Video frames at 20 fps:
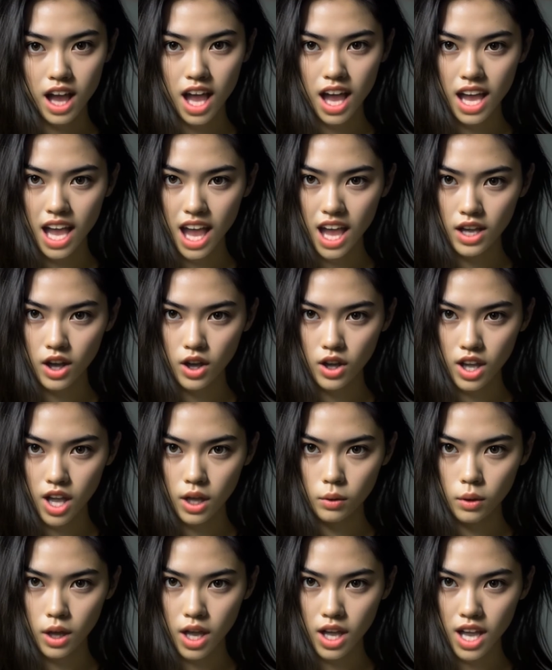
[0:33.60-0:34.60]
AI art
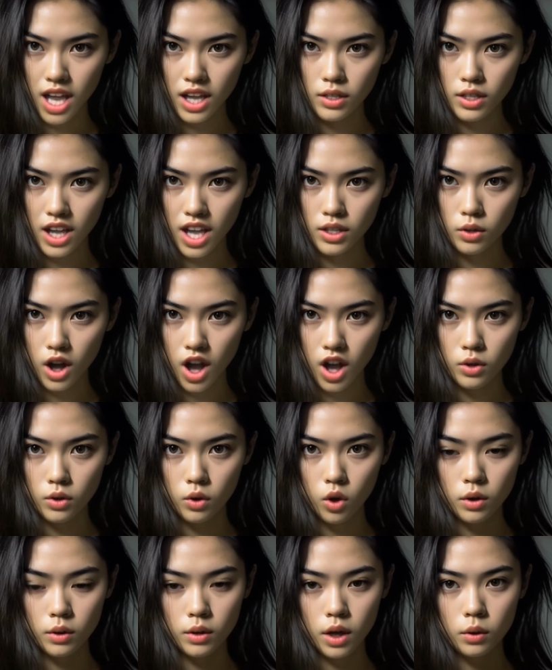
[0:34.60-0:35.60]
can be an innovative art
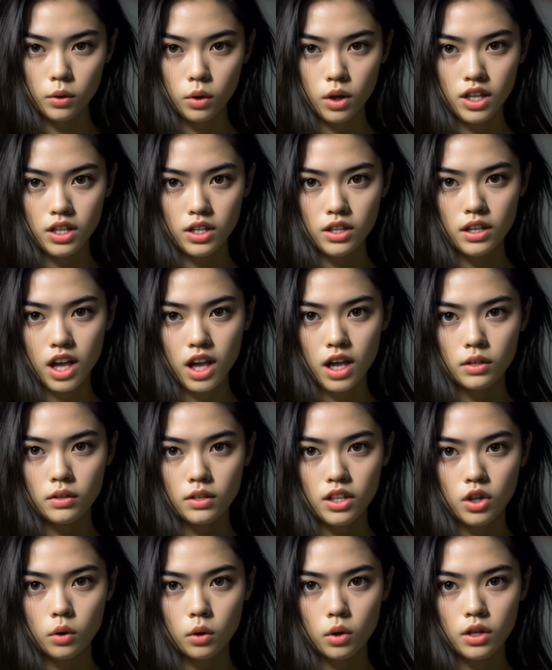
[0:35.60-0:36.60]
form that brings stunning
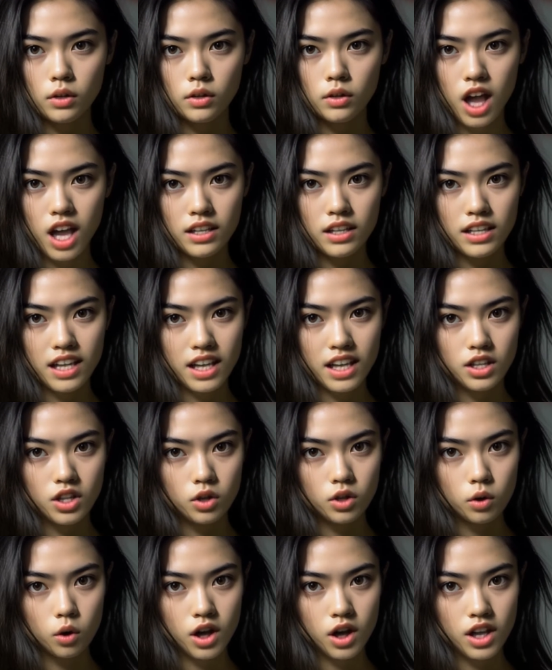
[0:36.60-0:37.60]
visual effects and
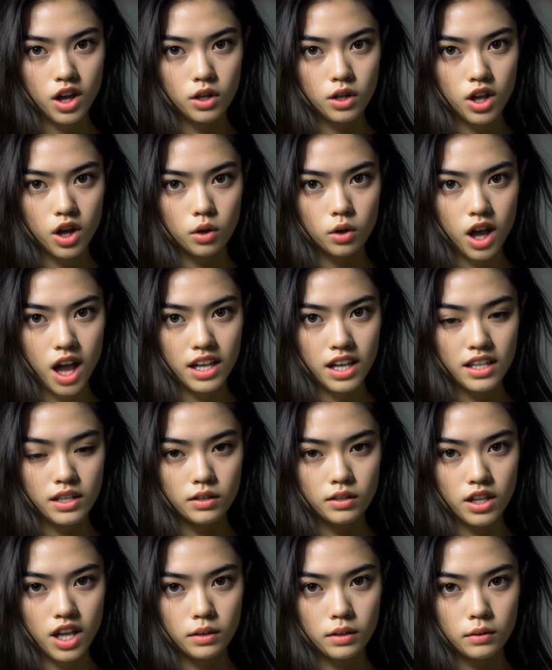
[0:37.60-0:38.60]
extraordinary
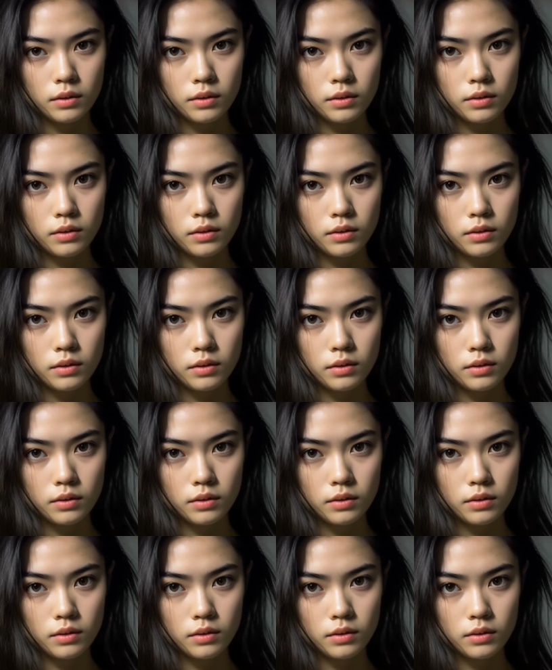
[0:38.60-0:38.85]
creativity.